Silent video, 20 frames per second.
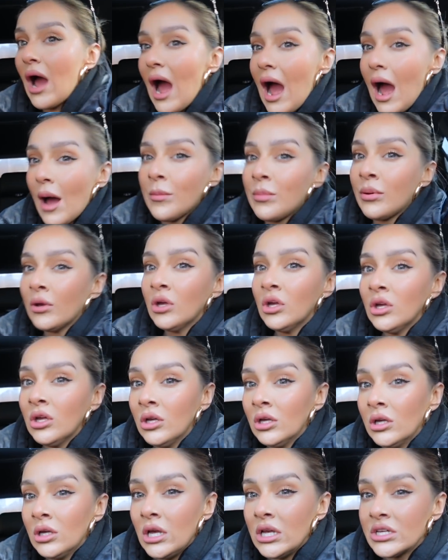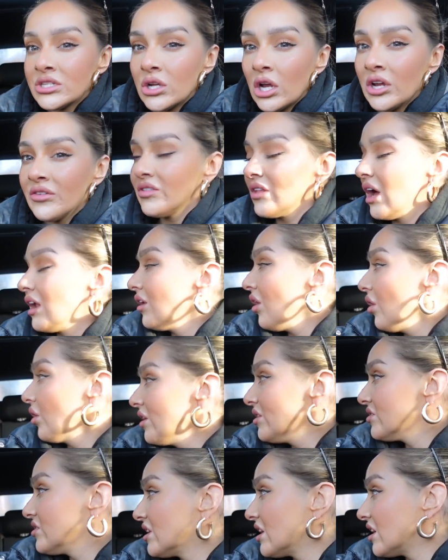app, it's not even that long,
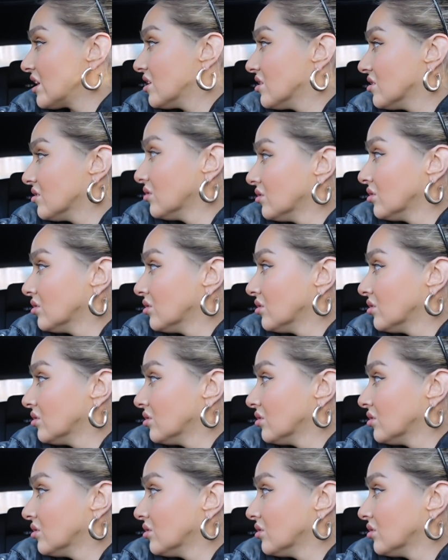is it?